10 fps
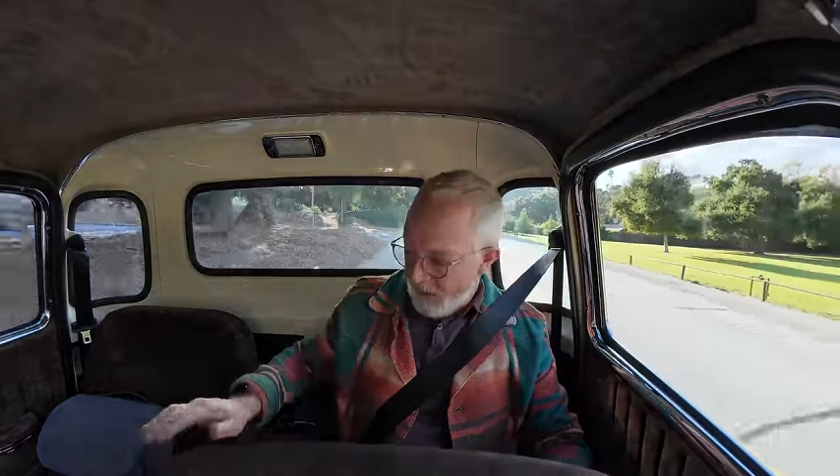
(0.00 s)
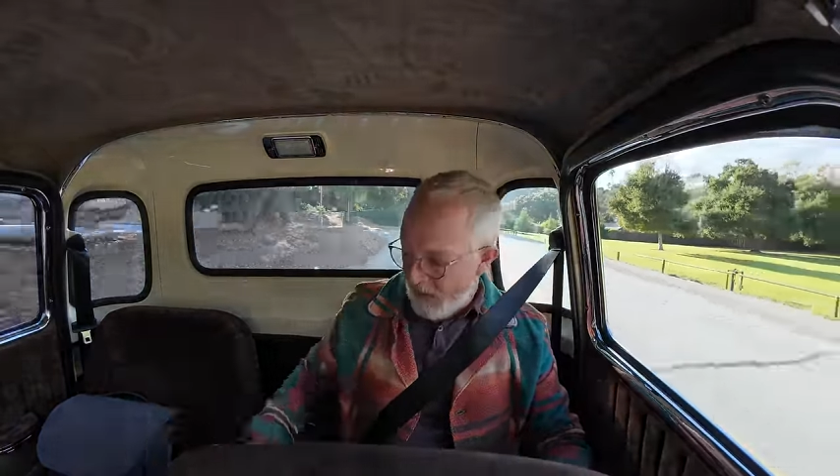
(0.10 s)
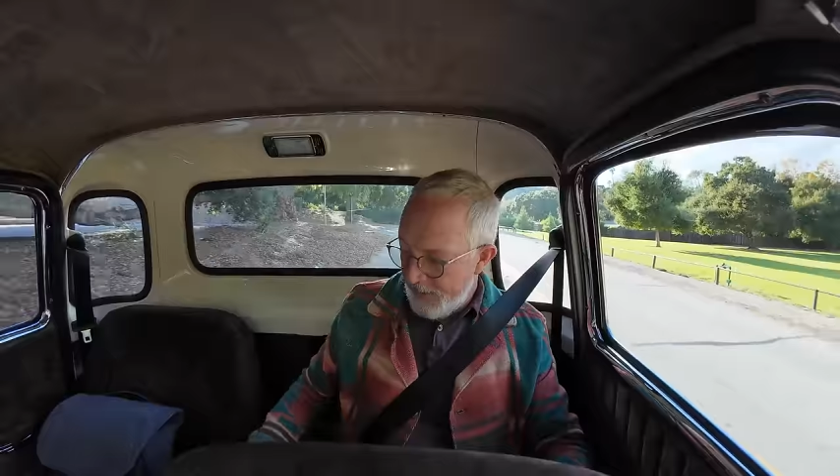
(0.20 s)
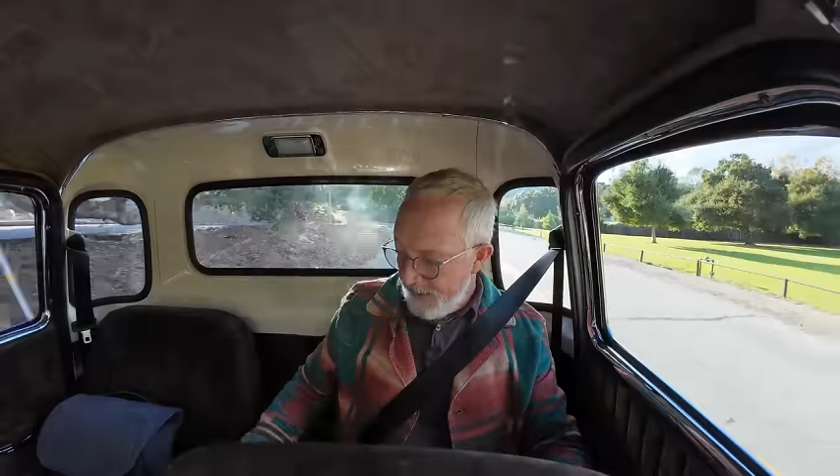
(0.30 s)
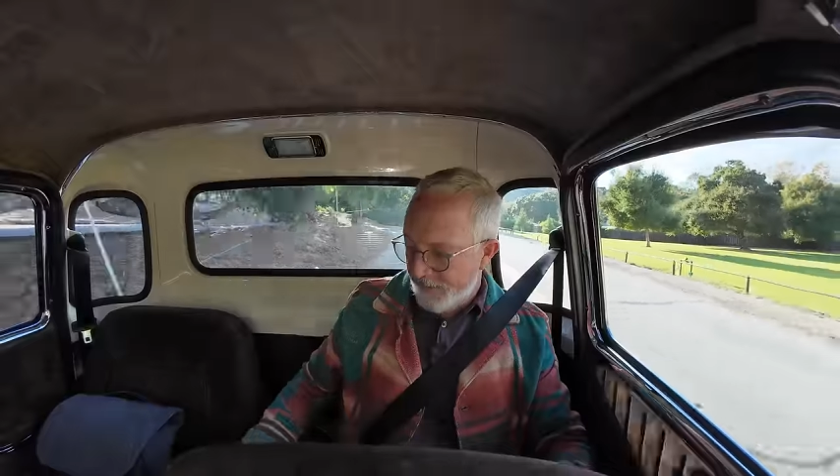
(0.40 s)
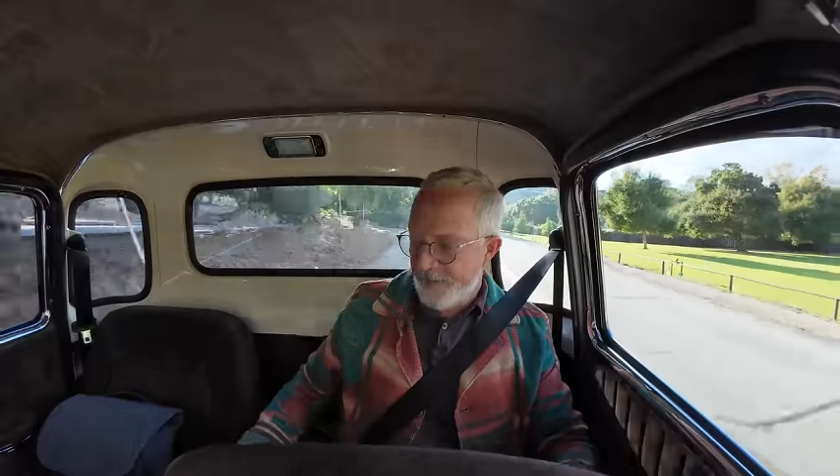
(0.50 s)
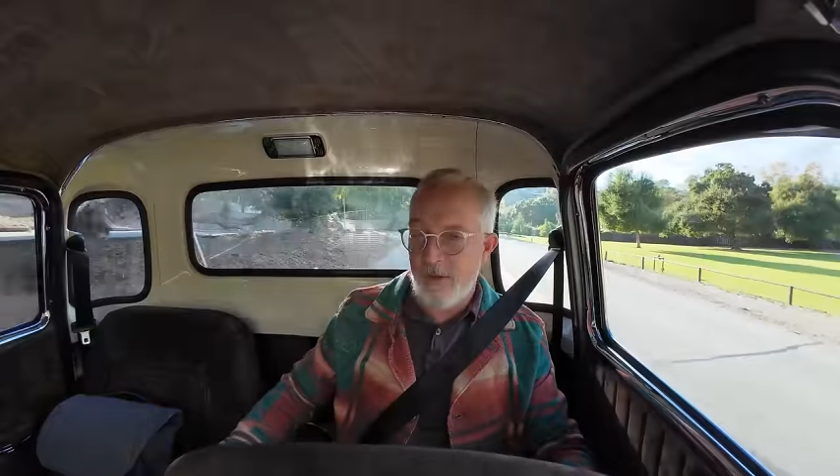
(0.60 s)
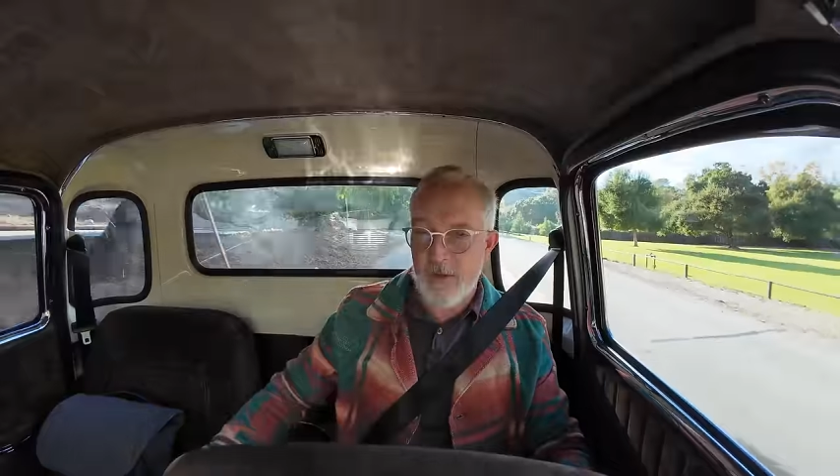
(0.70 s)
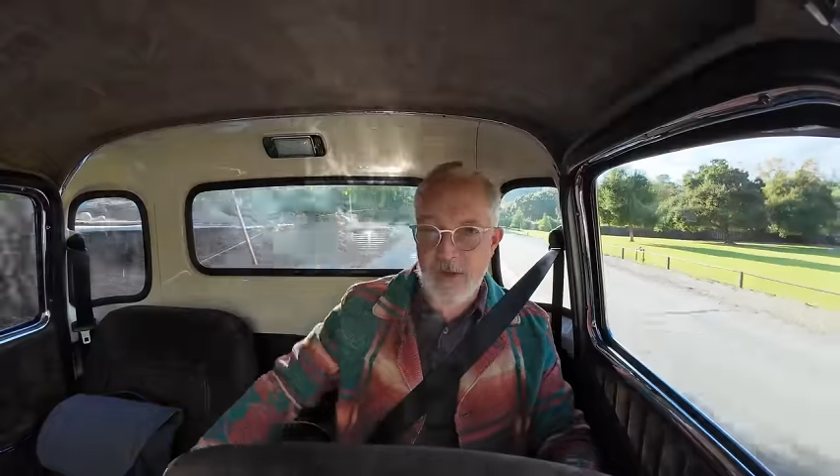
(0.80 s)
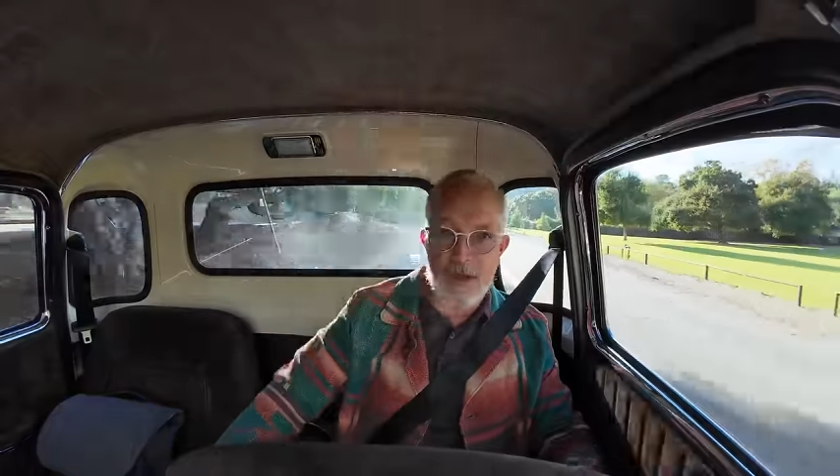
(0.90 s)
The
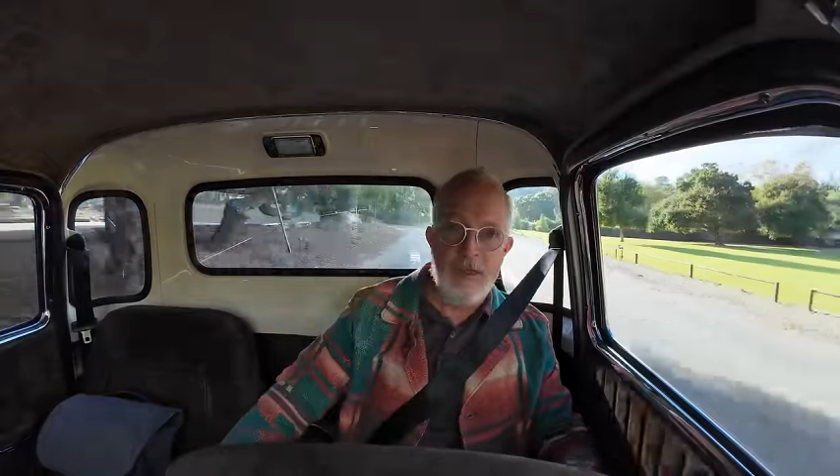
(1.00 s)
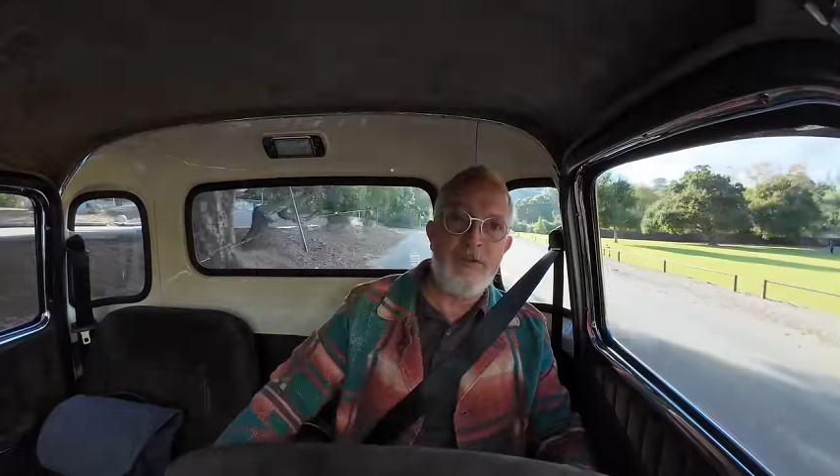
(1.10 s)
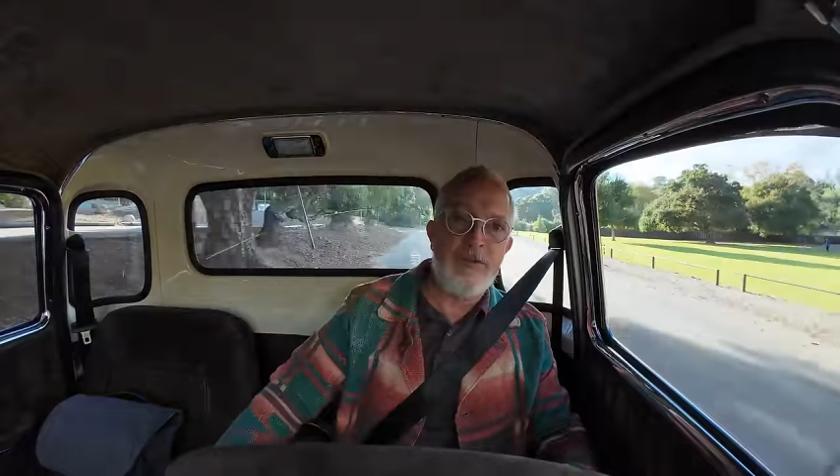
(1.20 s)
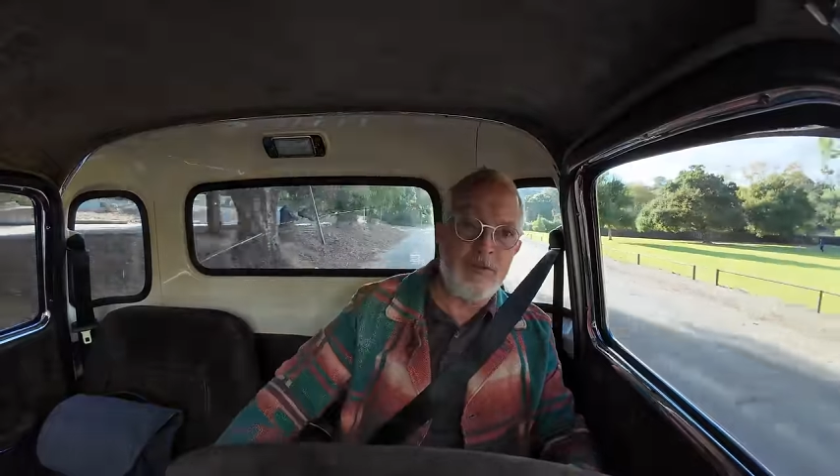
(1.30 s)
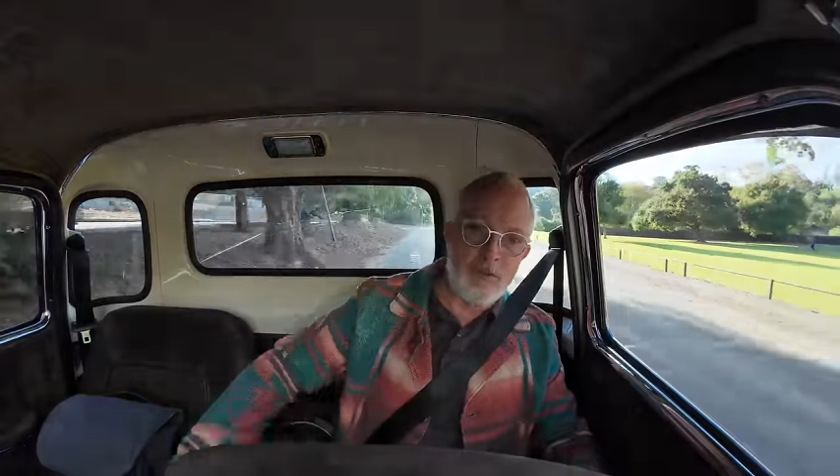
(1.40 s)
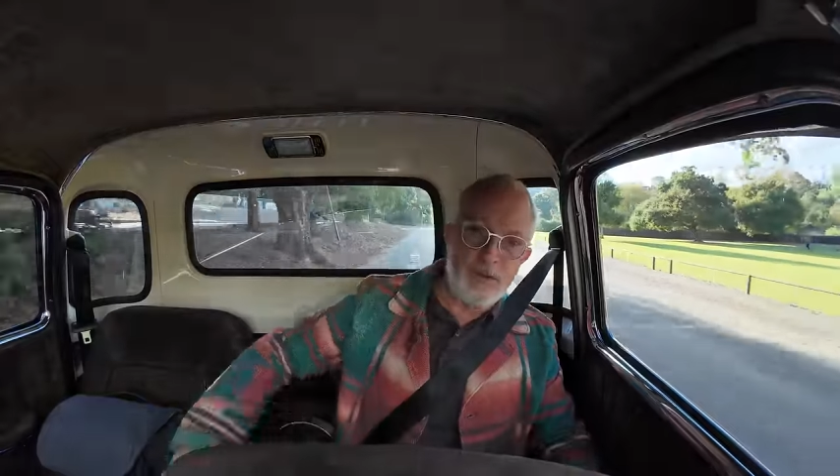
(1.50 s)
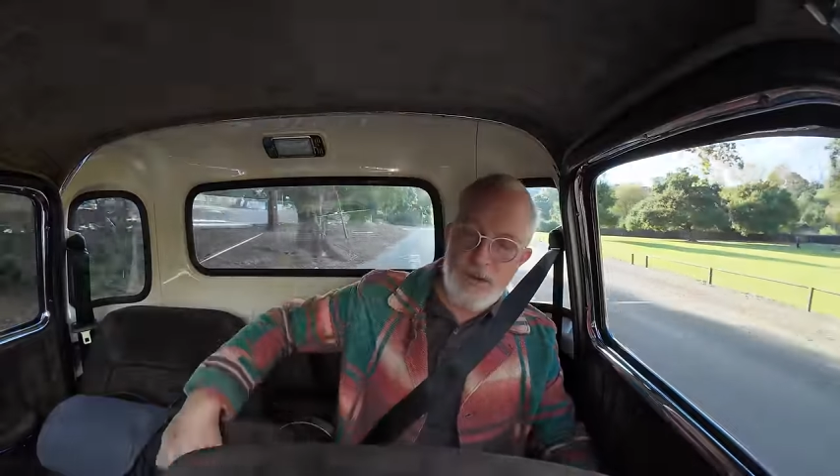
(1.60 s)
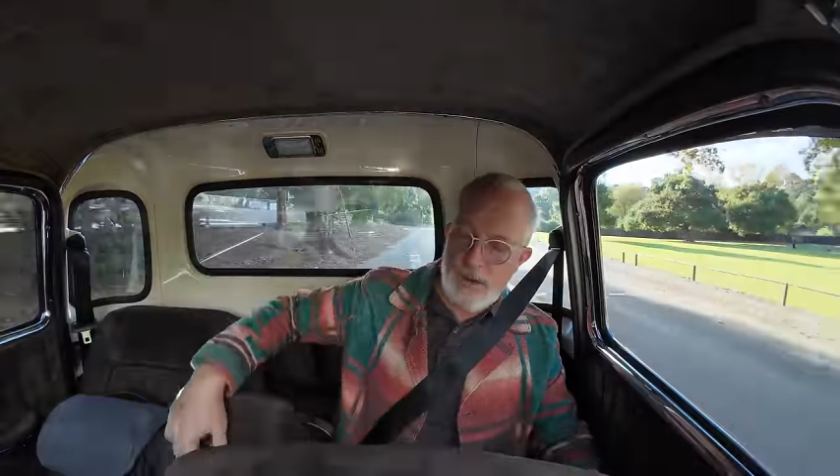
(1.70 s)
center console